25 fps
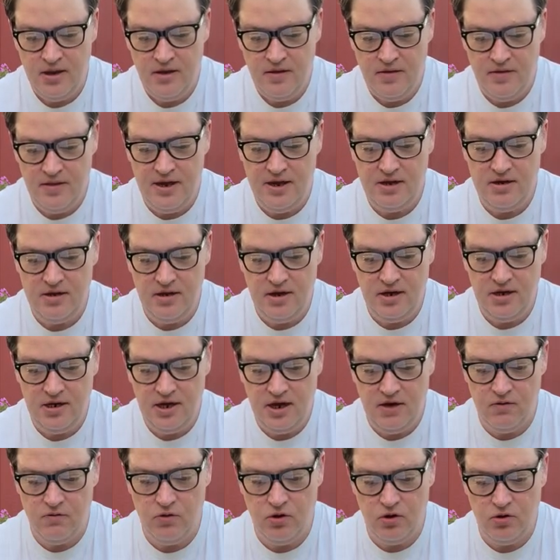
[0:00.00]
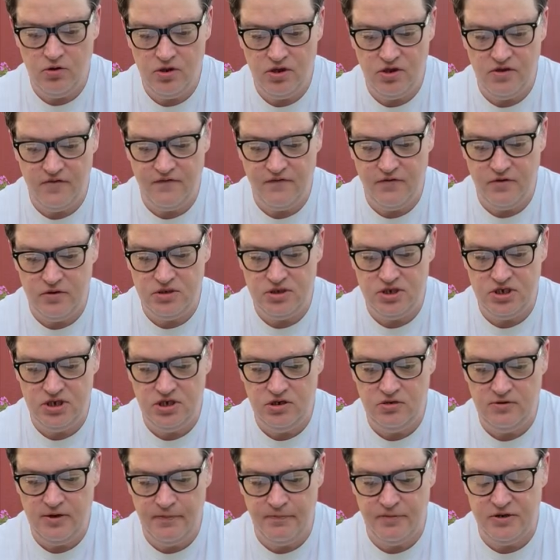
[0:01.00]
That night I wrote the first
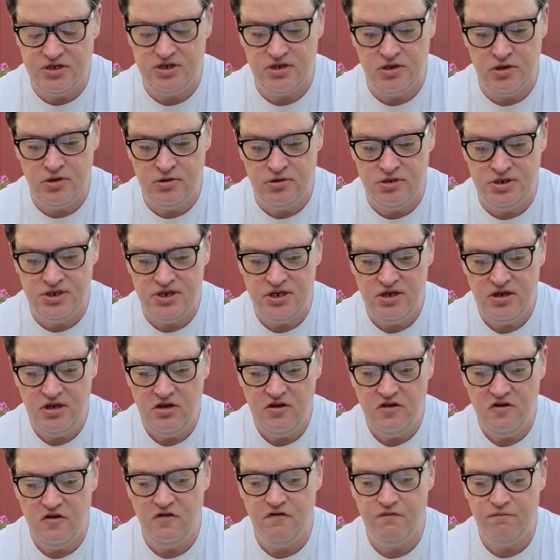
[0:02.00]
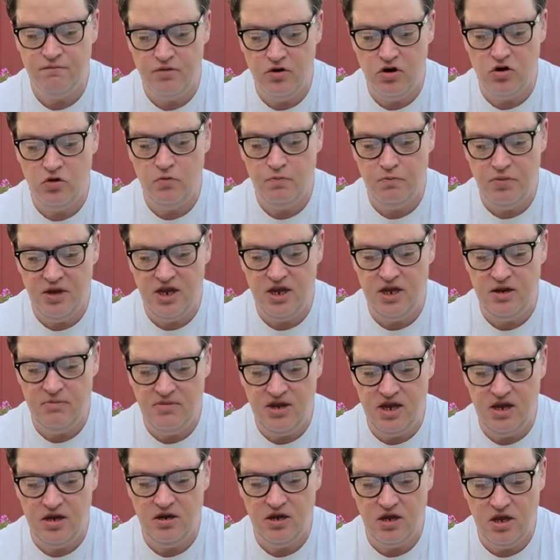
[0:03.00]
2 episodes of Propane
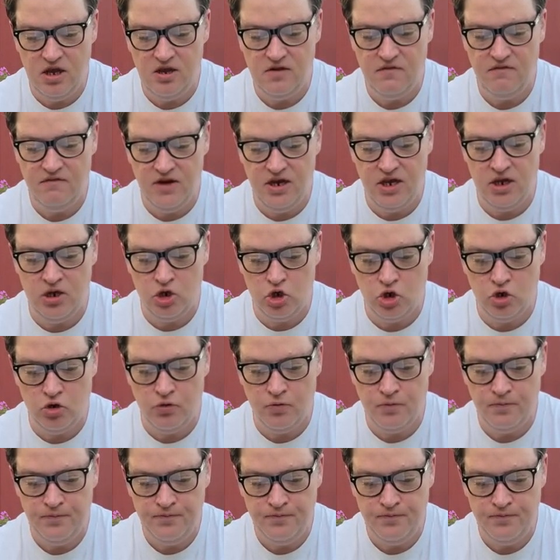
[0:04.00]
Man Confidential.